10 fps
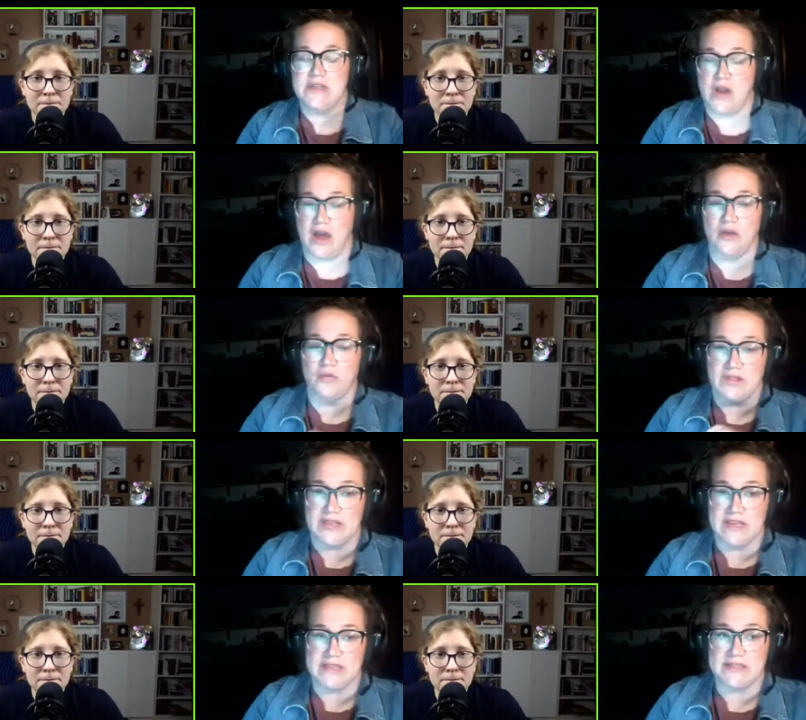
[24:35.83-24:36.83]
Speaker 1: not
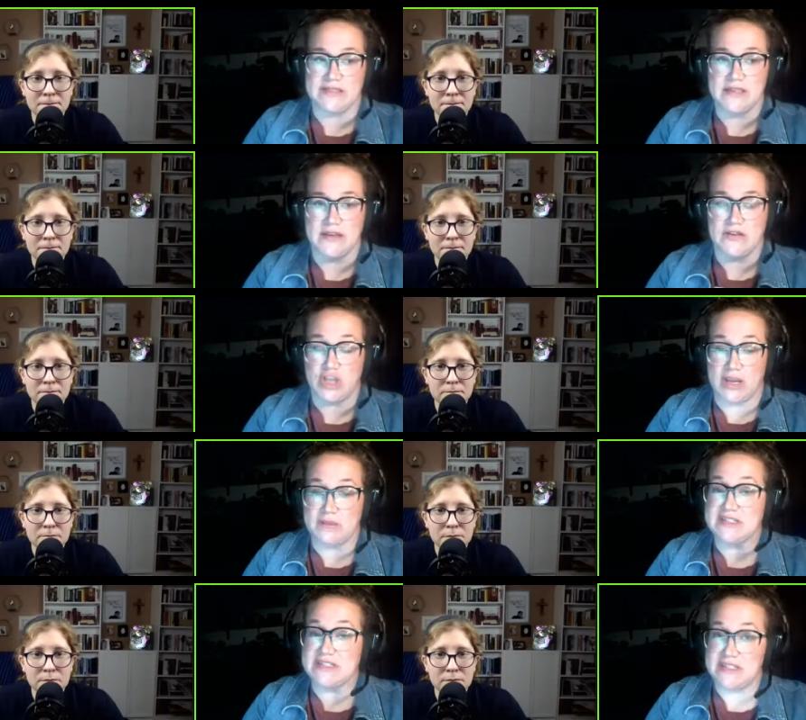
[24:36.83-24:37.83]
release
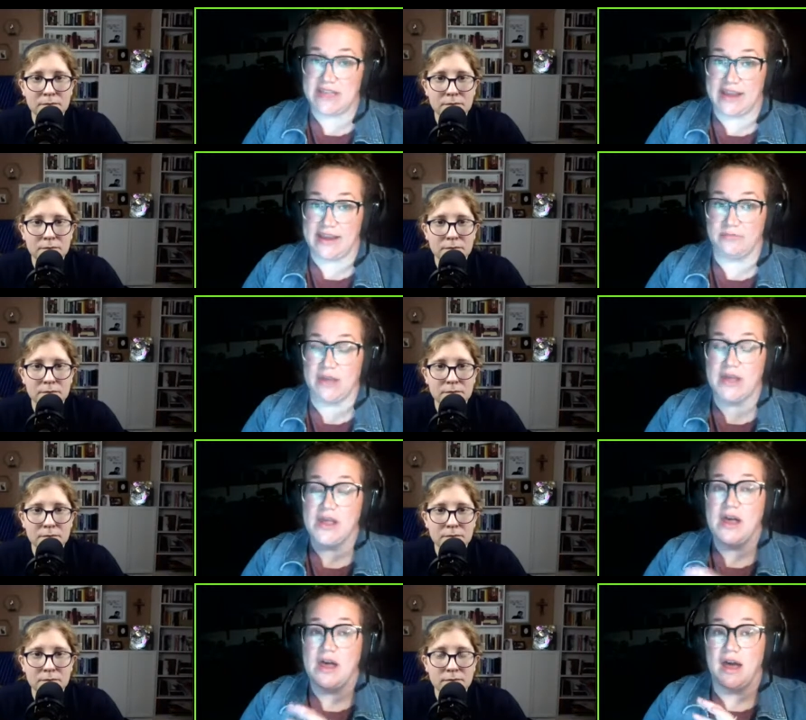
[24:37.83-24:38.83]
James's name
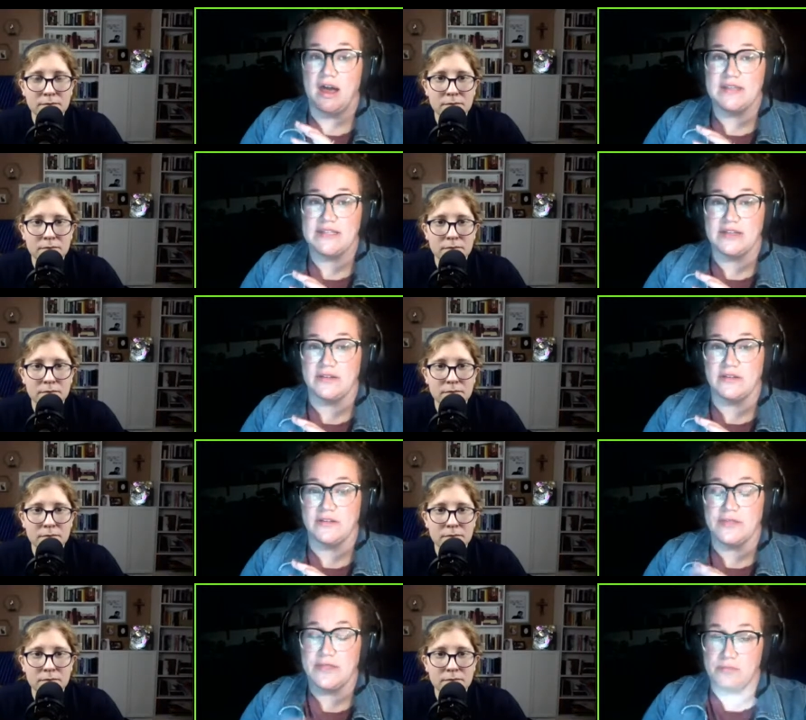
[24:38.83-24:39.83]

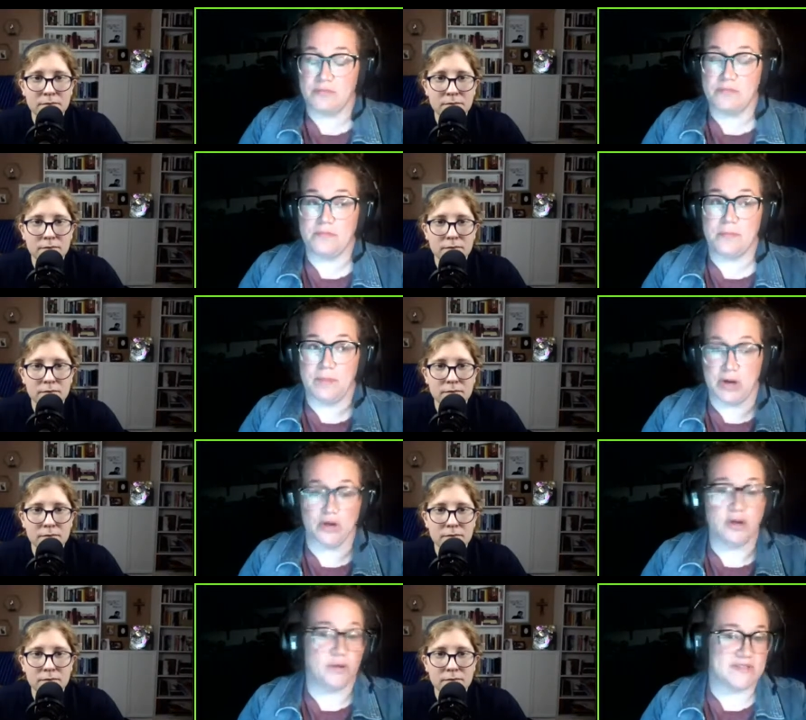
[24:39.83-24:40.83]
until the
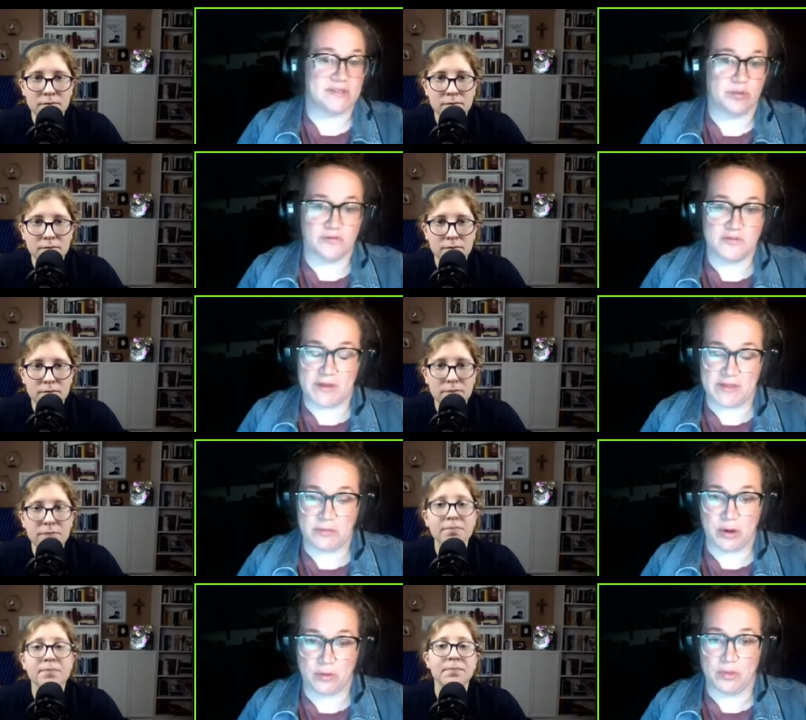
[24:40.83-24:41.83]
miracle was approved by the
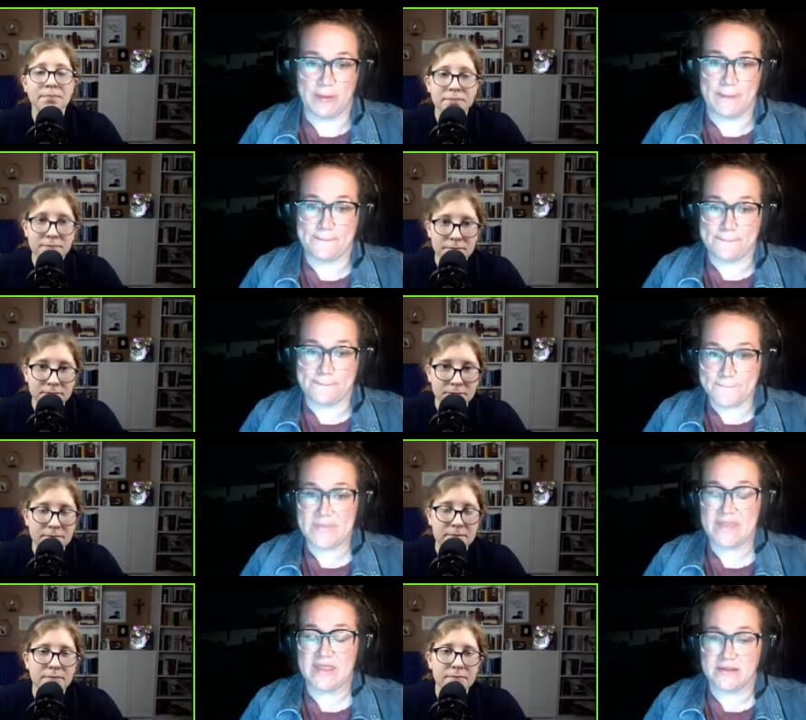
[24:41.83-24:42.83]
Pope.
Speaker 2: Mm-hmm.
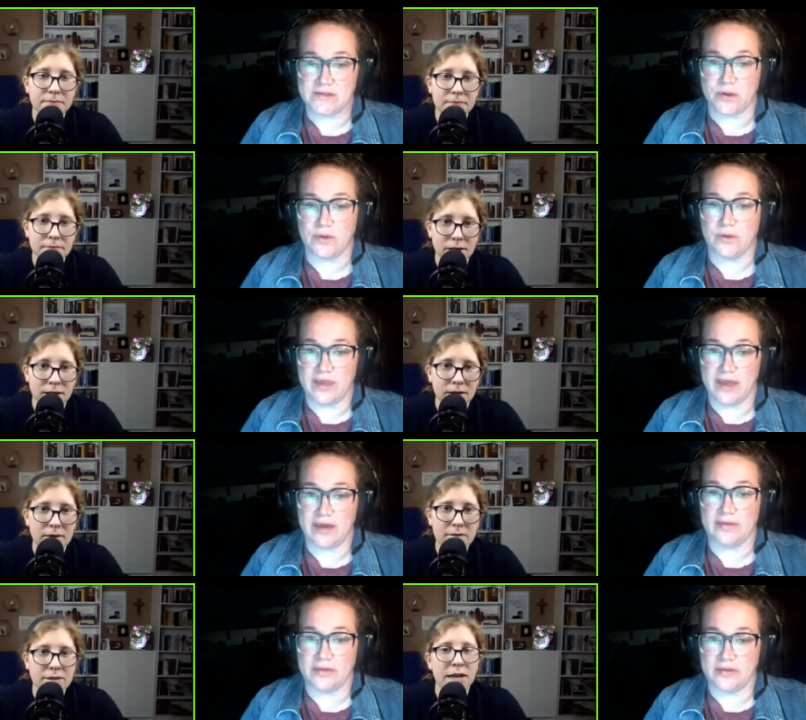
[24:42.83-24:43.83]
So, yeah. yeah.
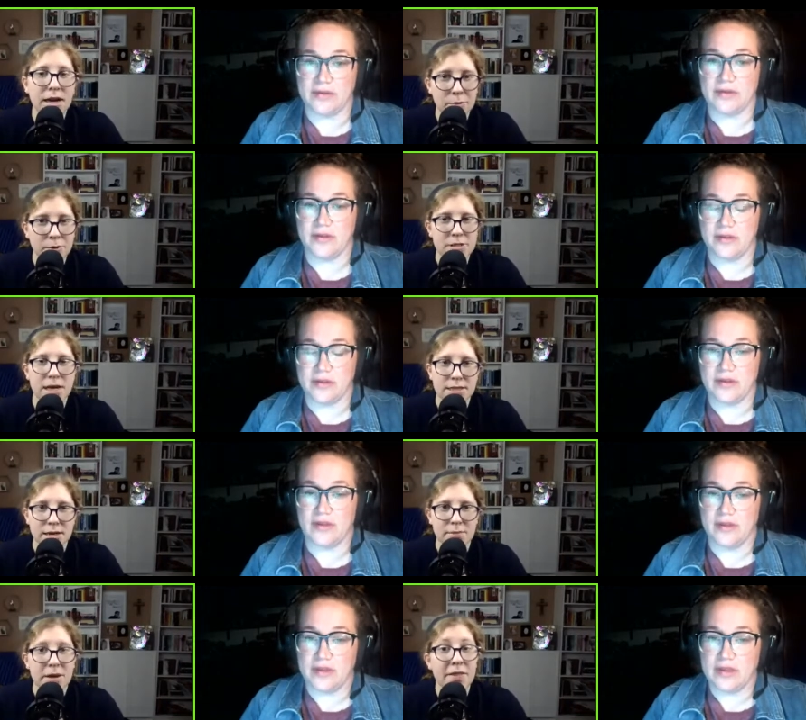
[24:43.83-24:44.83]
To kind of protect
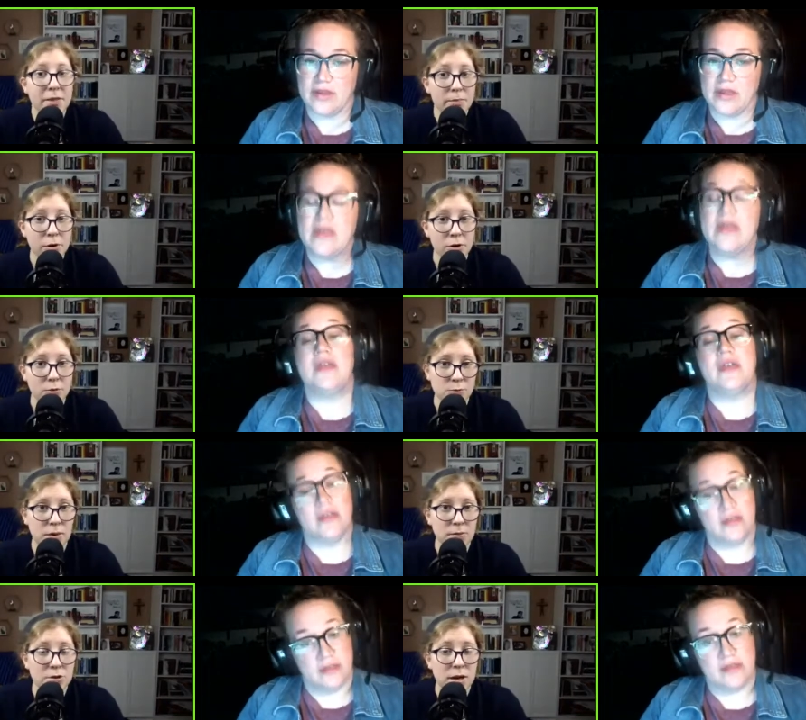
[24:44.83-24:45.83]
him. And then the book was
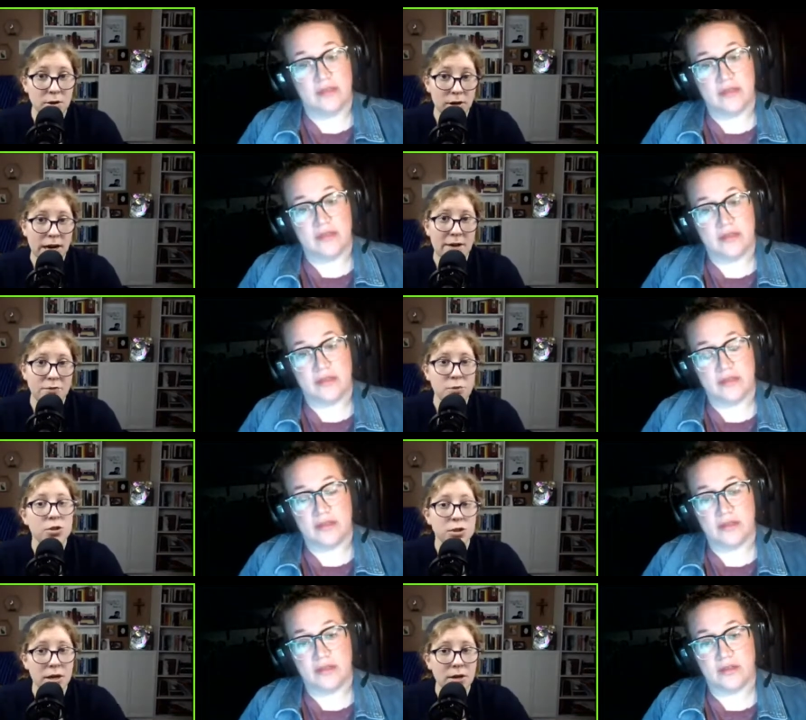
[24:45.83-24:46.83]
published not long after,
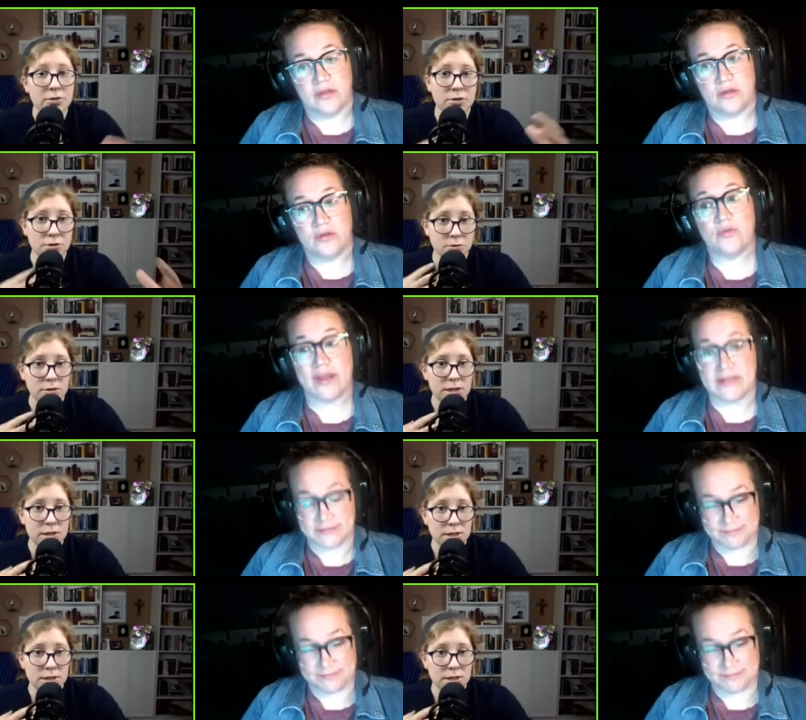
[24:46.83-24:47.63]
which tells this story right. in